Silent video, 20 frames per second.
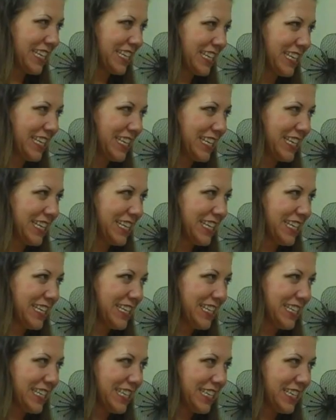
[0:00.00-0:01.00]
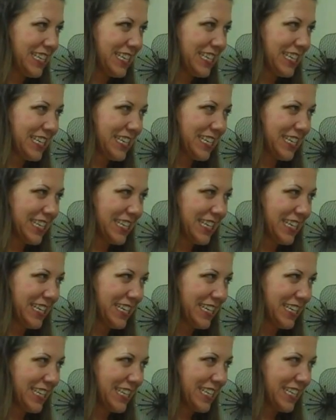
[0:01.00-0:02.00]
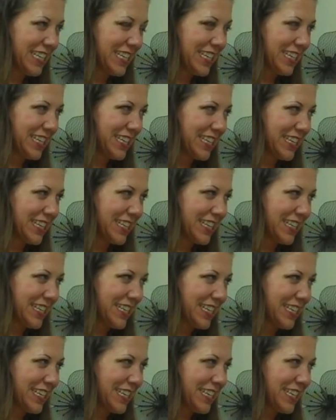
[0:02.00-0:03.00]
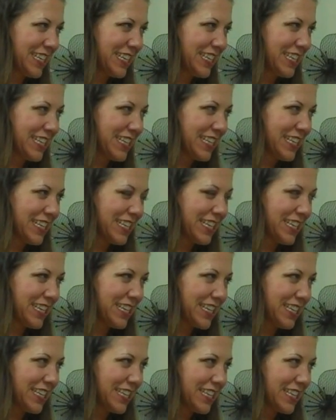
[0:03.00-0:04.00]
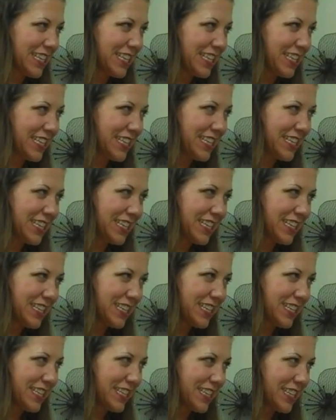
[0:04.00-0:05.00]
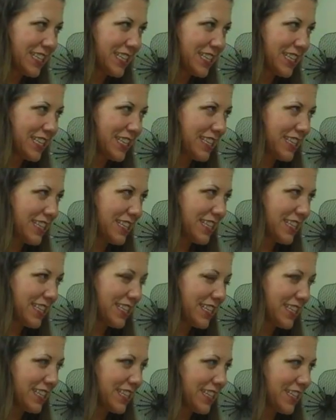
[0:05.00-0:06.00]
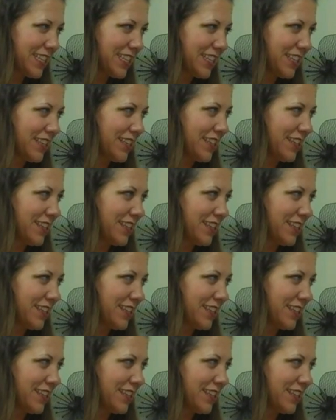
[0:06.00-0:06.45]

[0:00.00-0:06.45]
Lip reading: (silent)